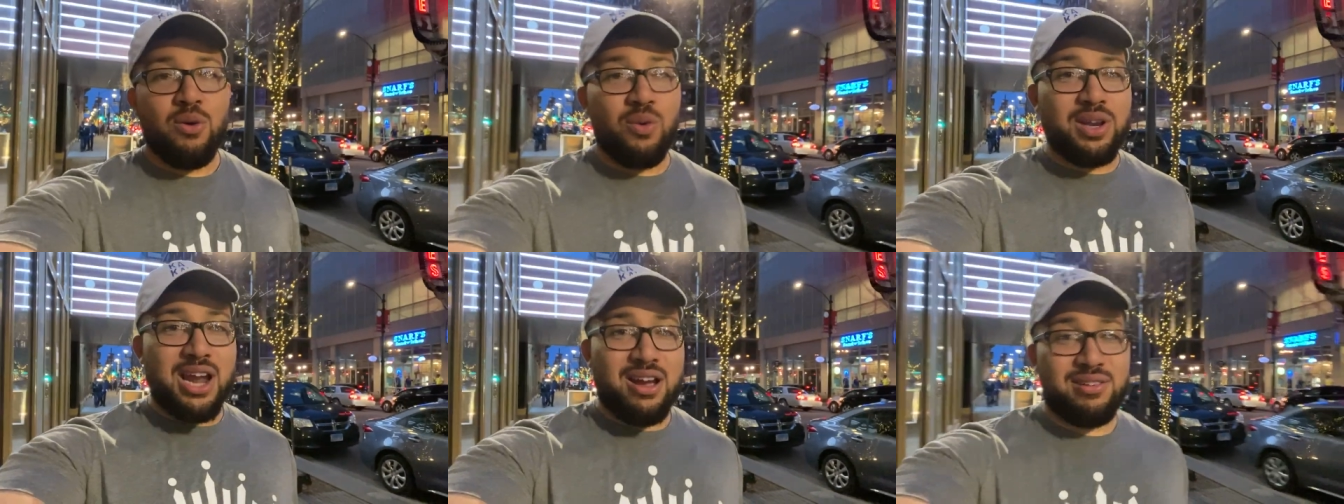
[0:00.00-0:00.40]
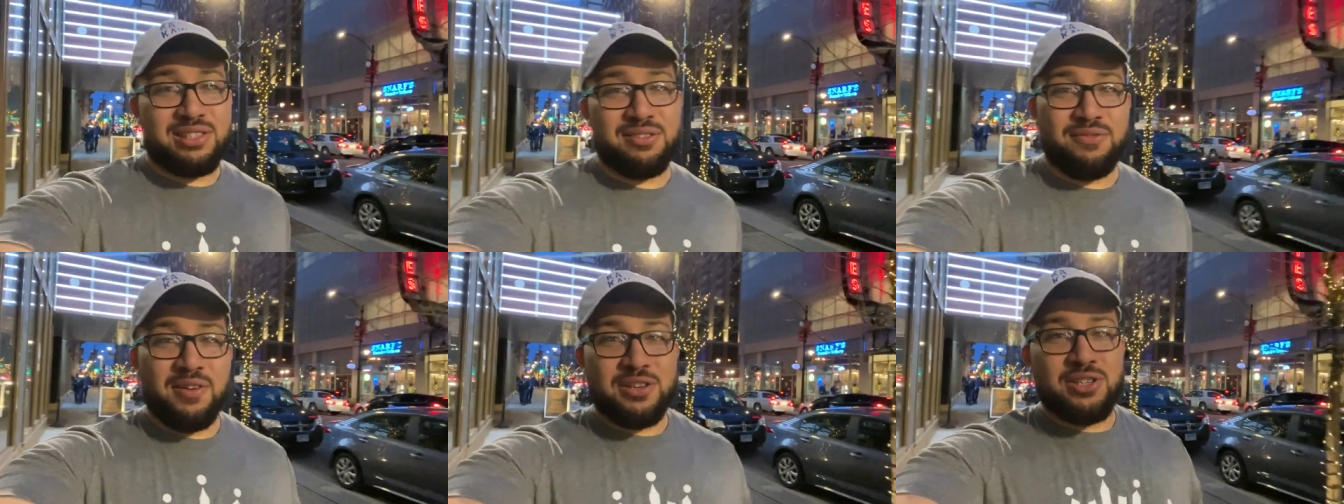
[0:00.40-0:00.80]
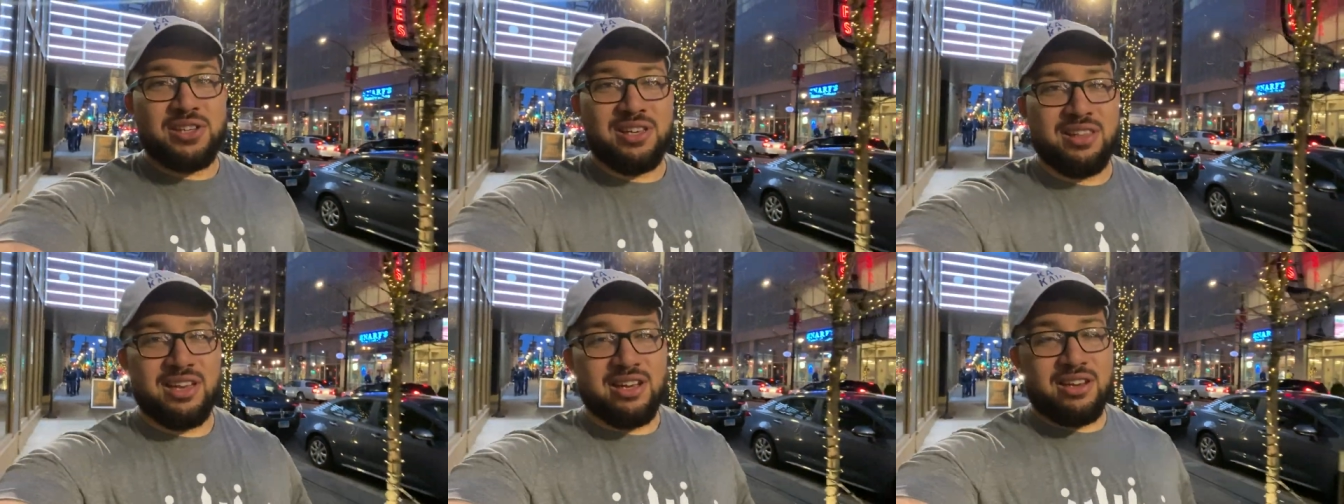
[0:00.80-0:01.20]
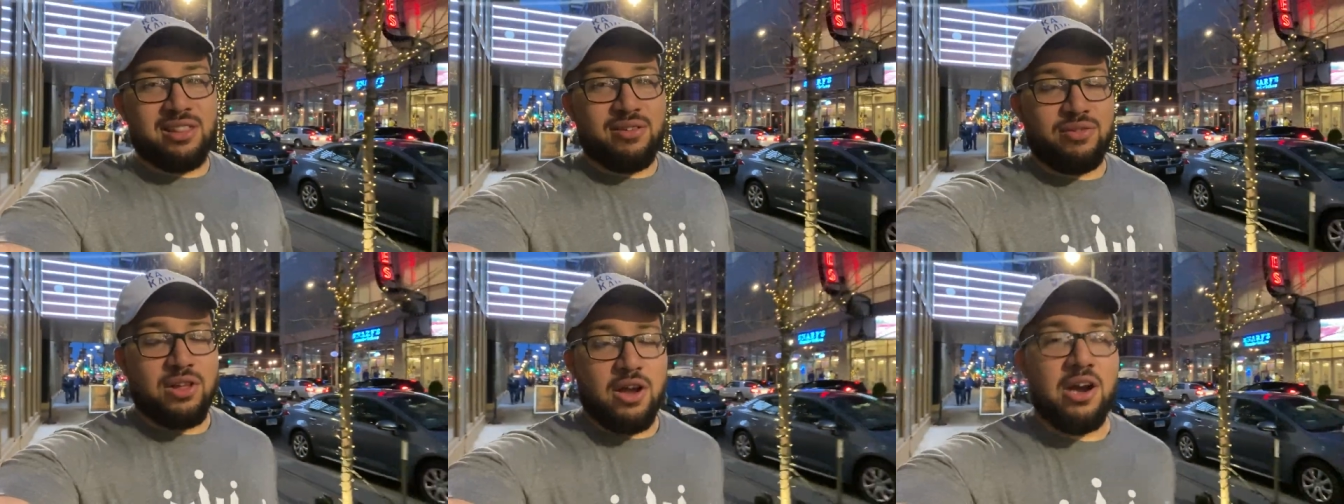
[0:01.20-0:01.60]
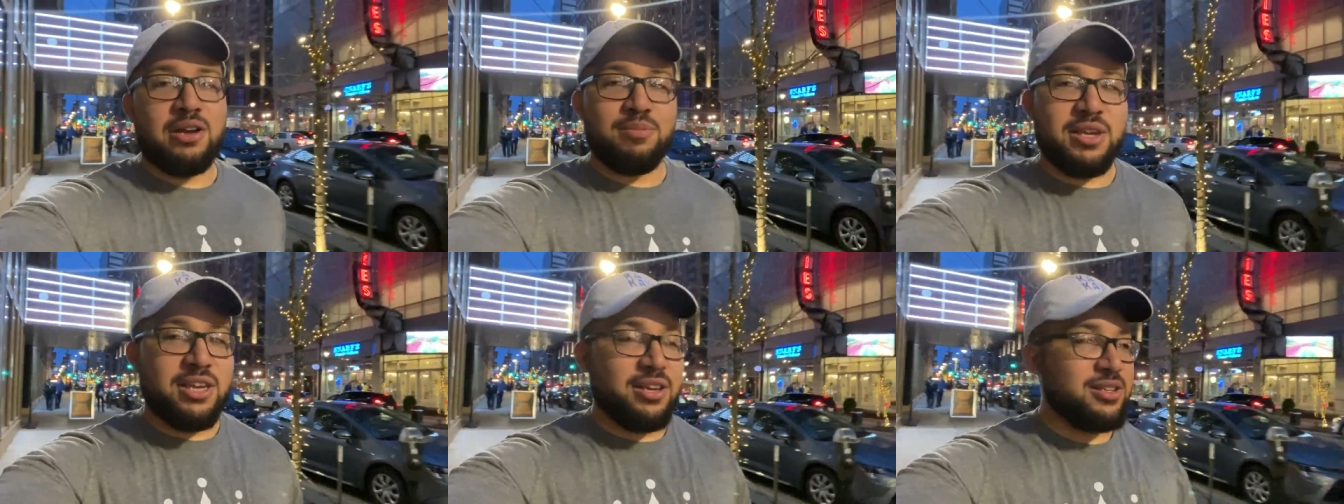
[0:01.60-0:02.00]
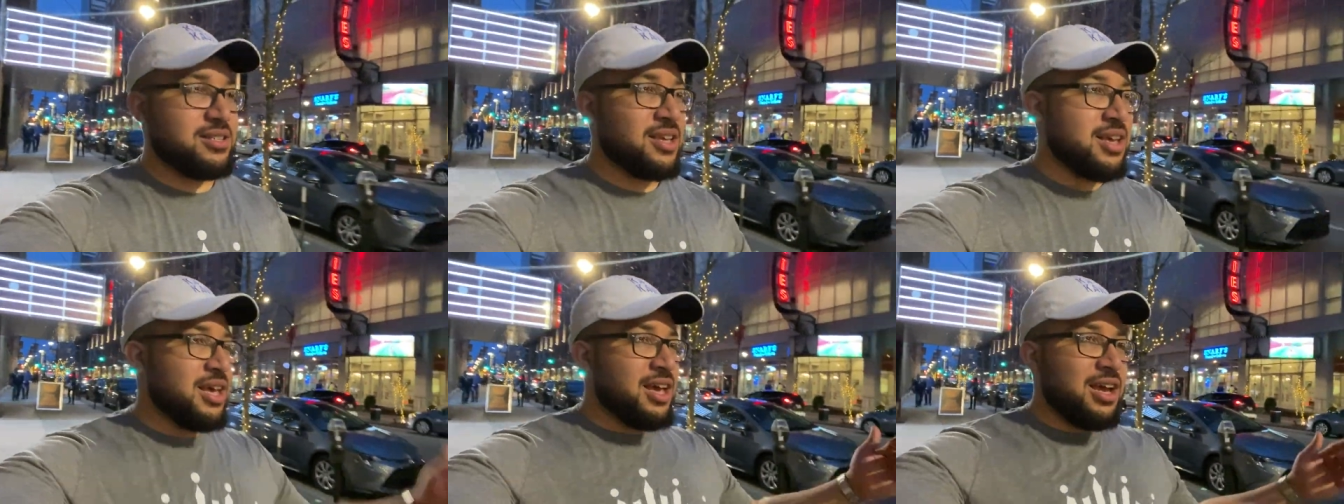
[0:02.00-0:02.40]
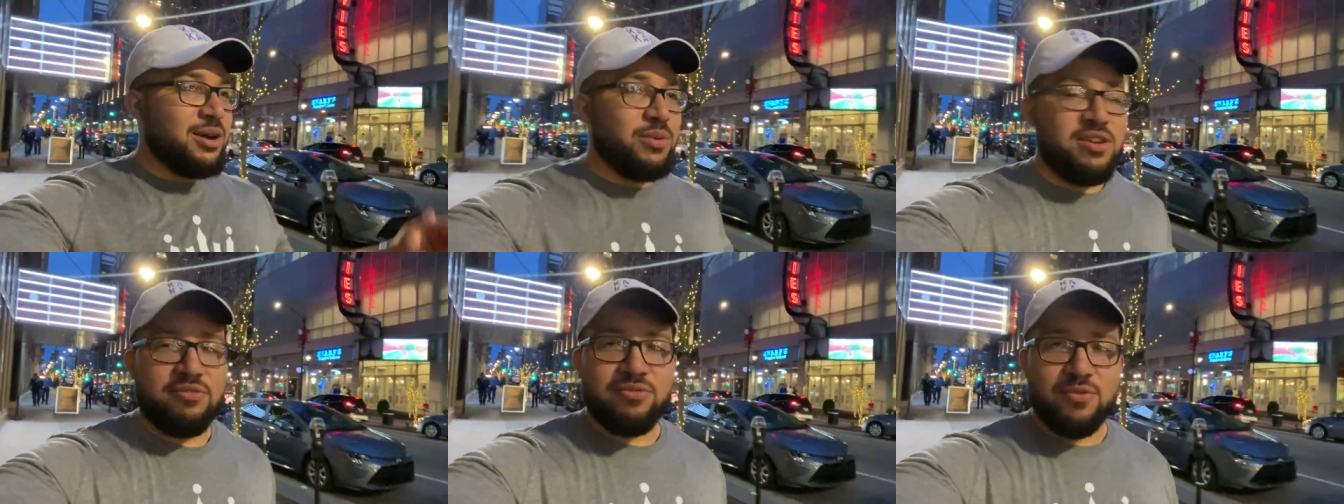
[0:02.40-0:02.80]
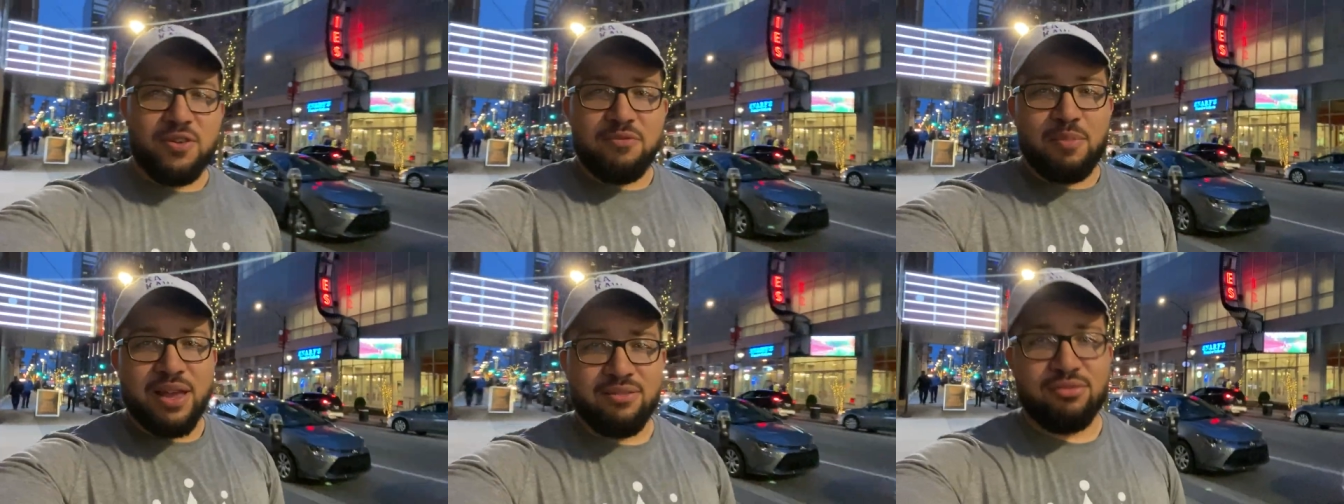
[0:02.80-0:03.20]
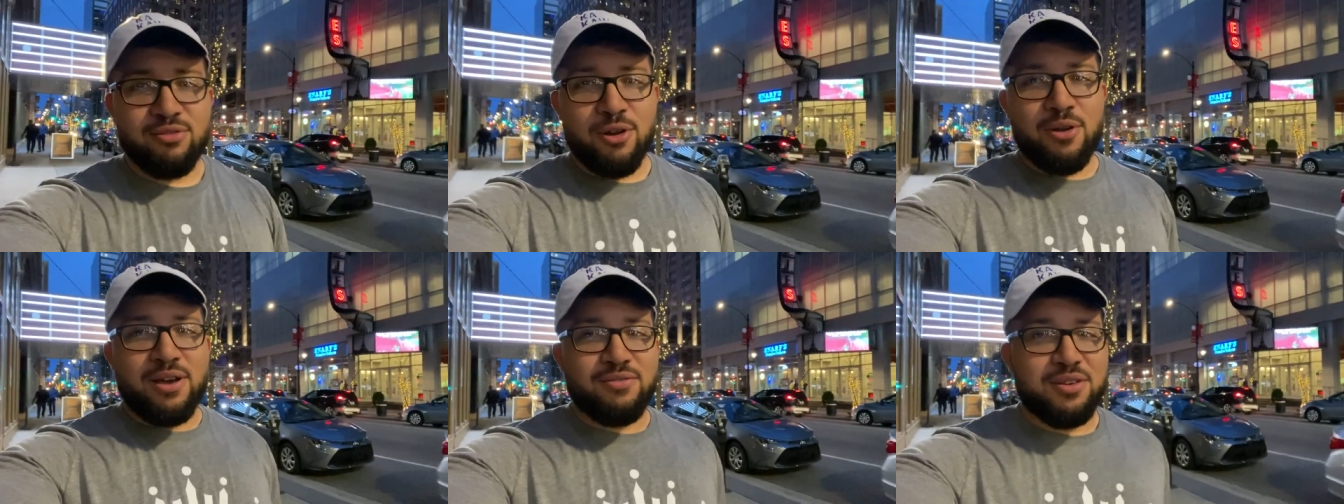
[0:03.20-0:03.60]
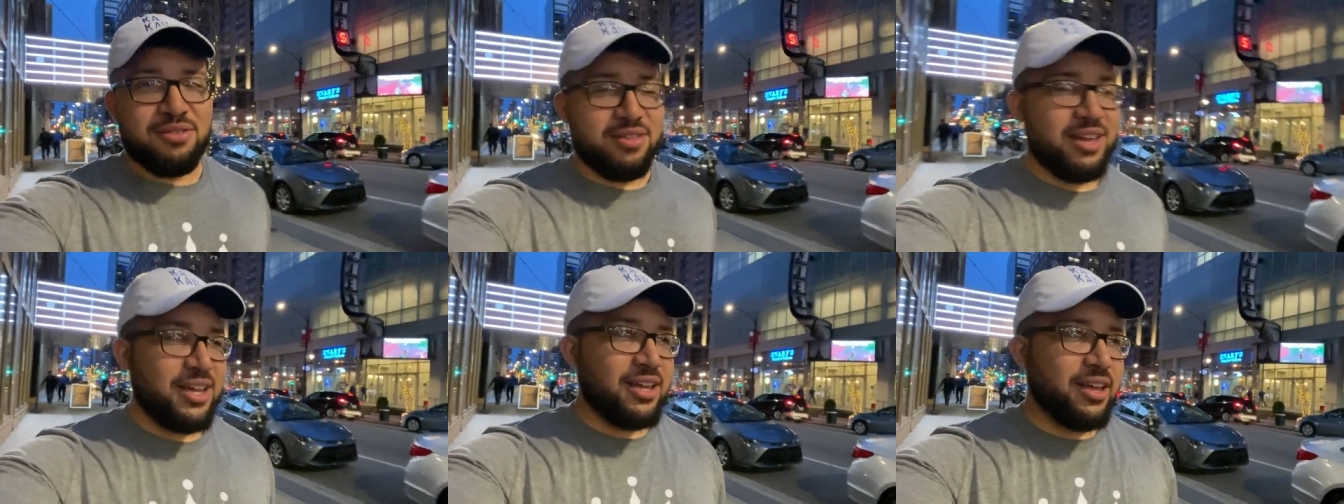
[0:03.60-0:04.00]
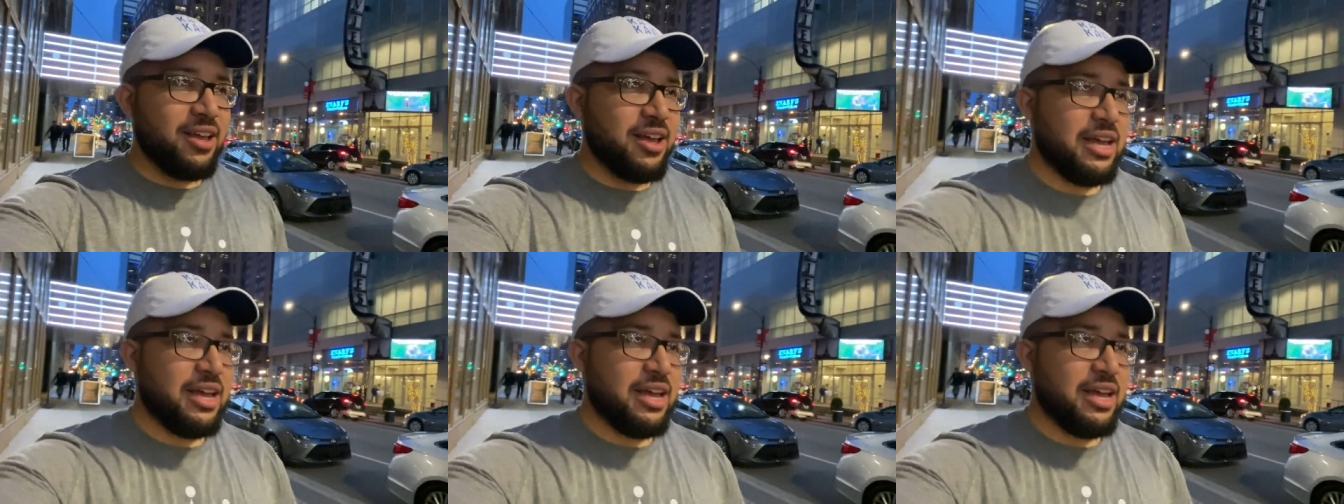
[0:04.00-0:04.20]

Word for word: Well, now it's officially the end of the vlog because we've we've been through everything.